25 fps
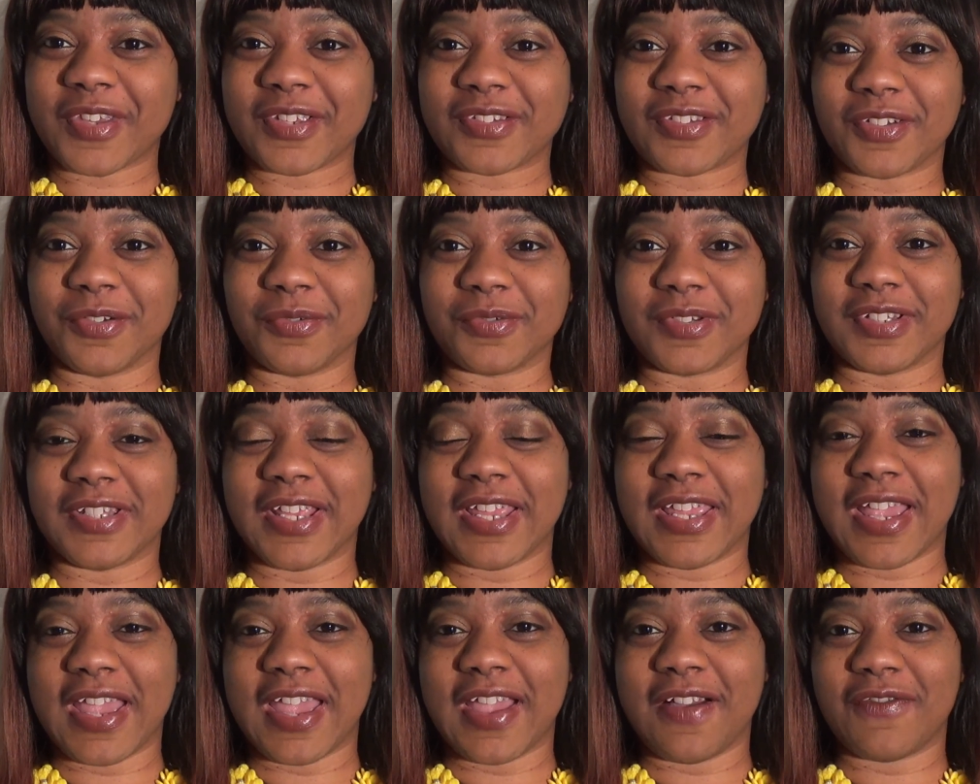So
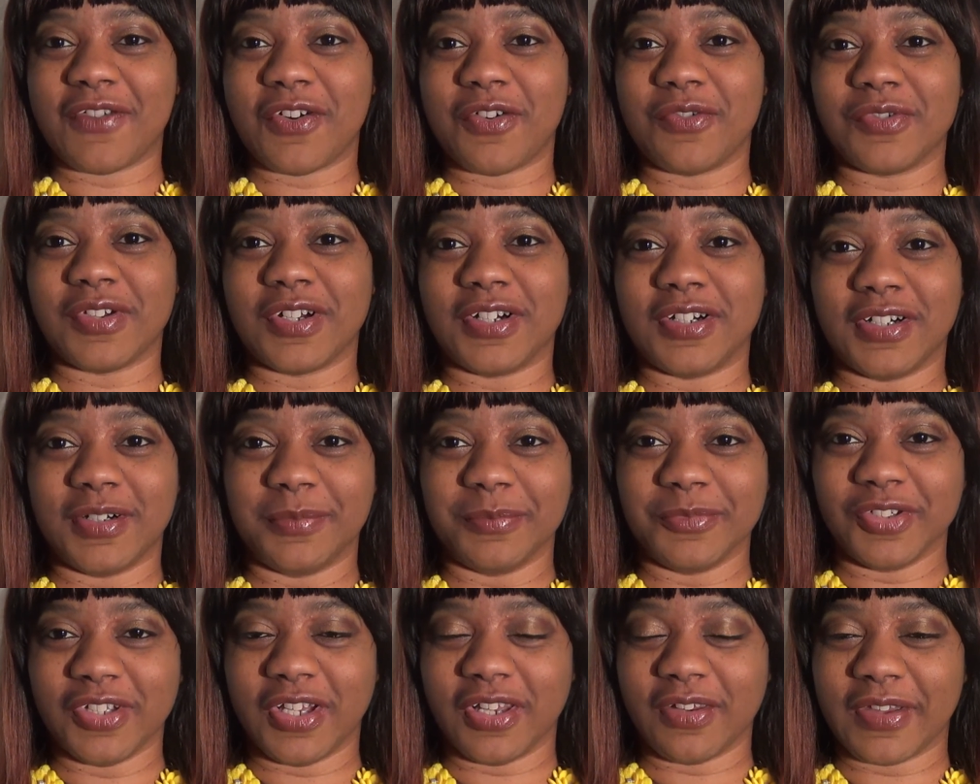today I have
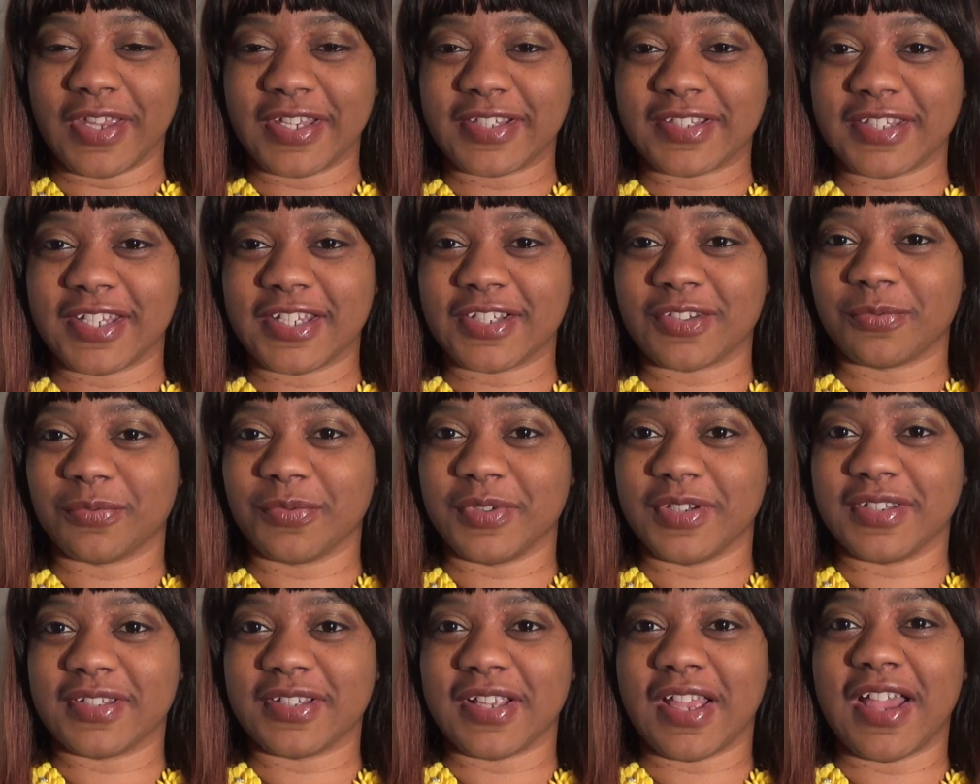on yellow
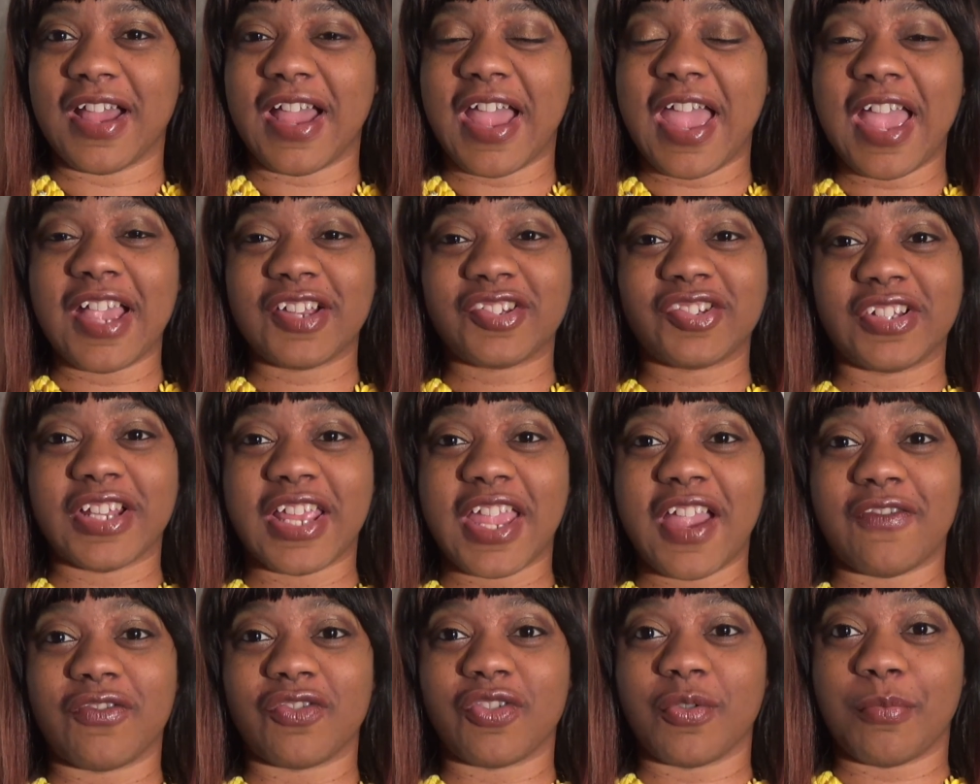accessories. I
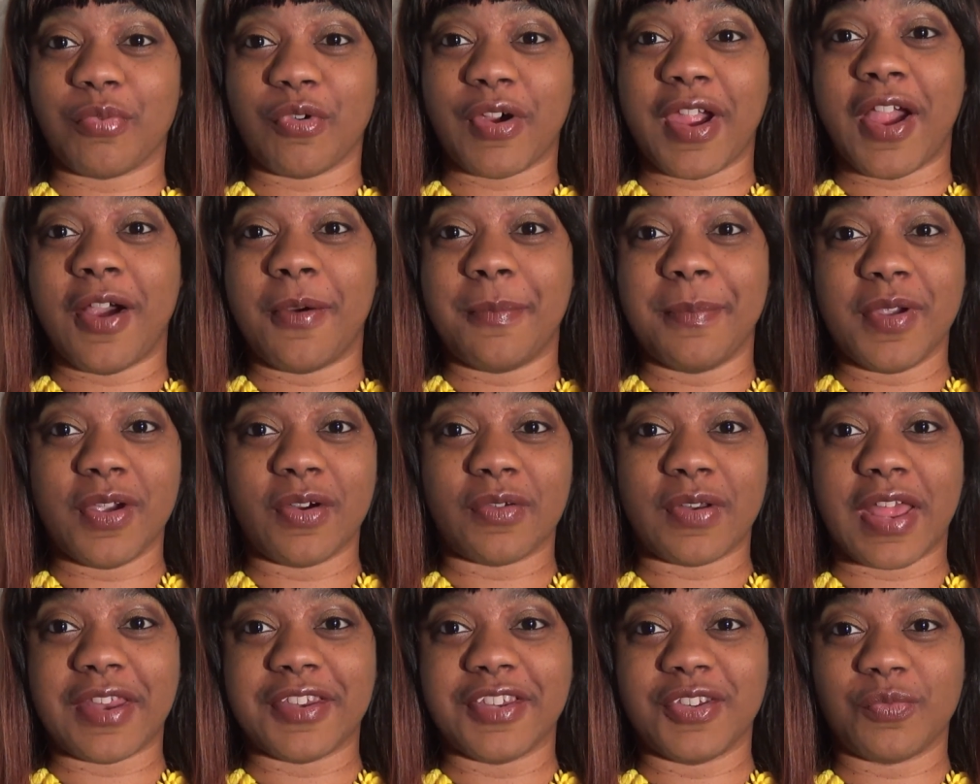actually have on a brown
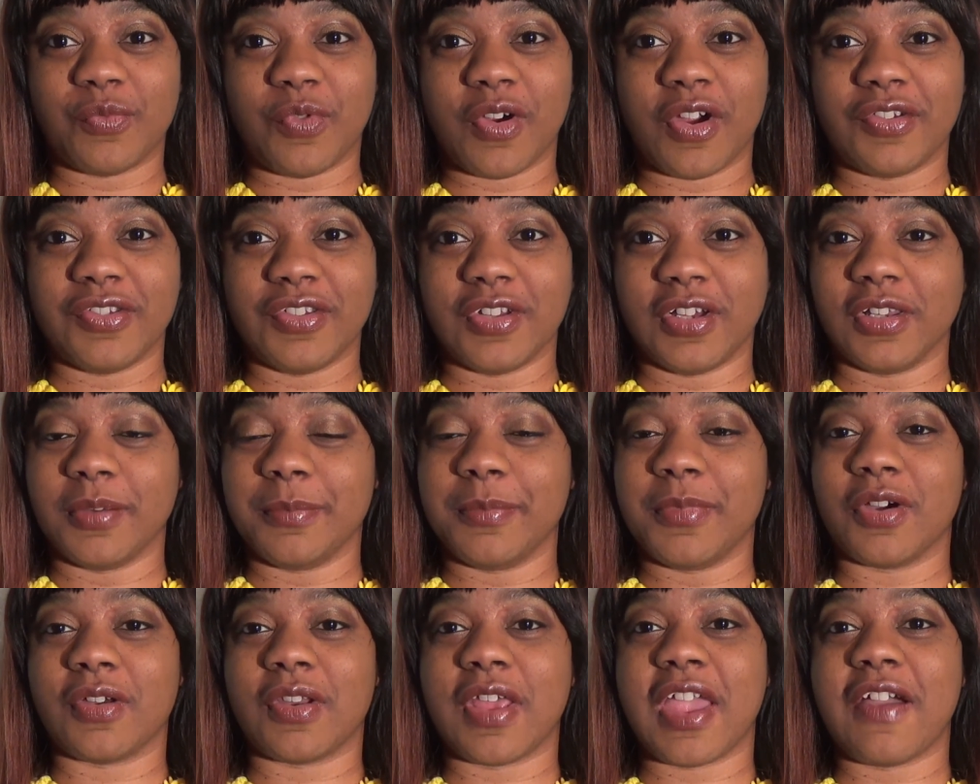belt. I didn't wear a yellow
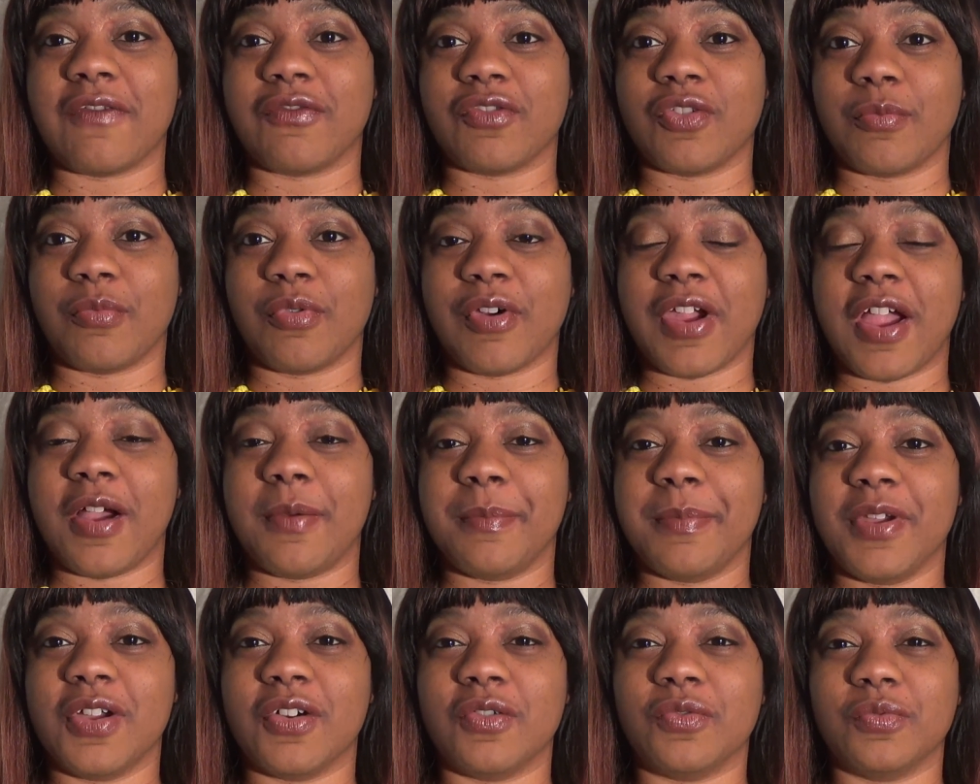belt. I have on a
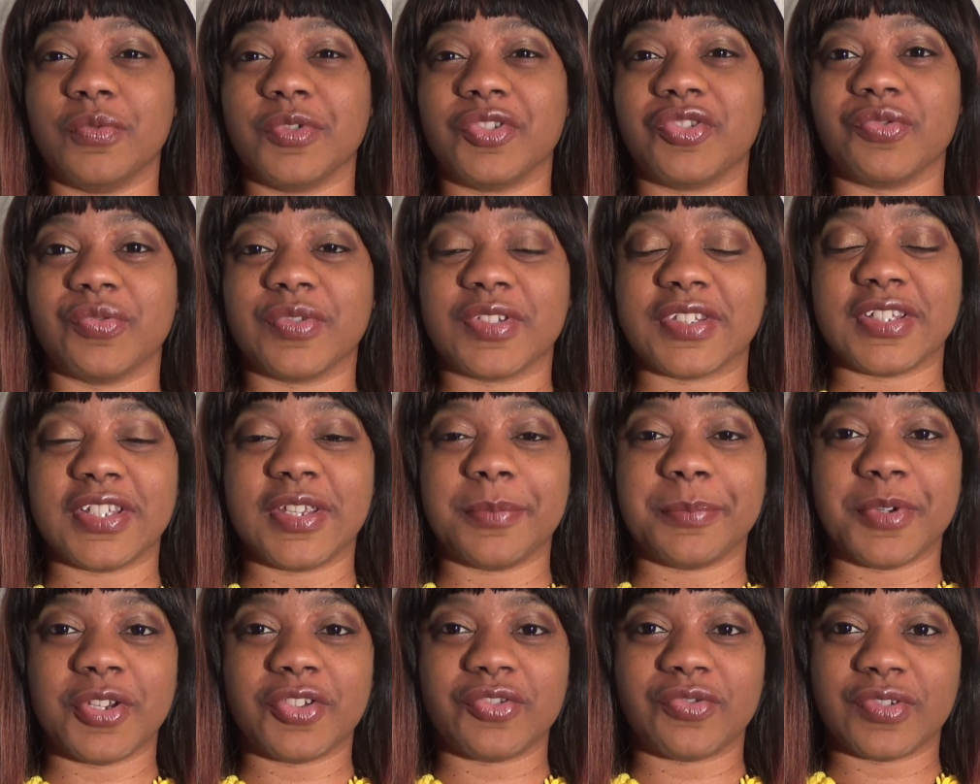brown belt, which you'll see
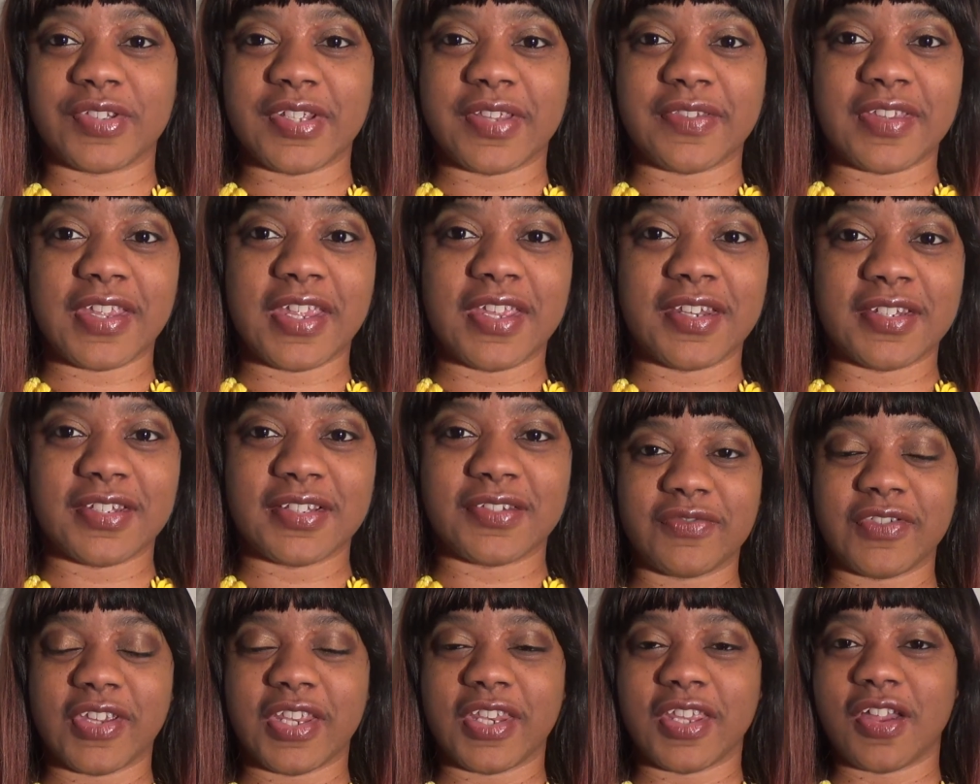in pictures at the end
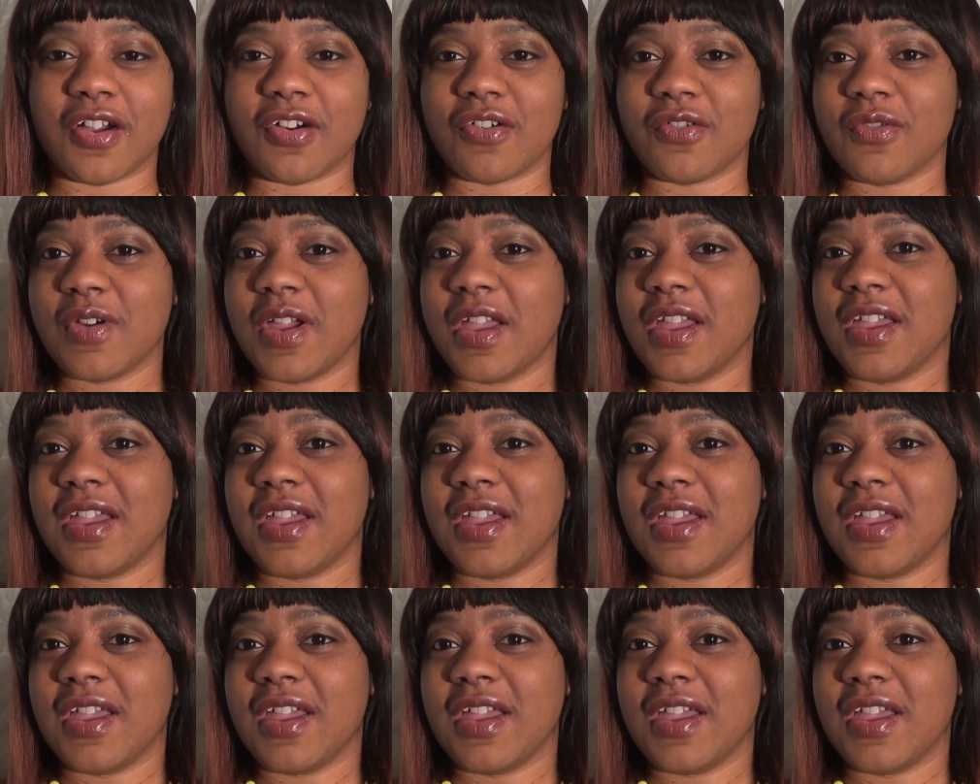video.